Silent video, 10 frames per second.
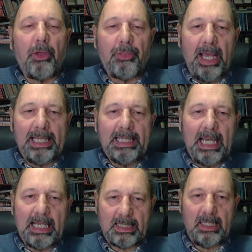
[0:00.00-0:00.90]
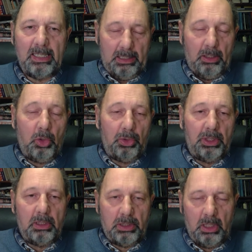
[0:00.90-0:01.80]
other than as a,
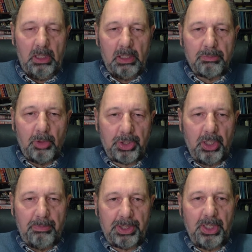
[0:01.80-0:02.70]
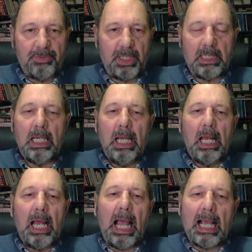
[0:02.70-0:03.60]
according certainly as Moscow perceives it,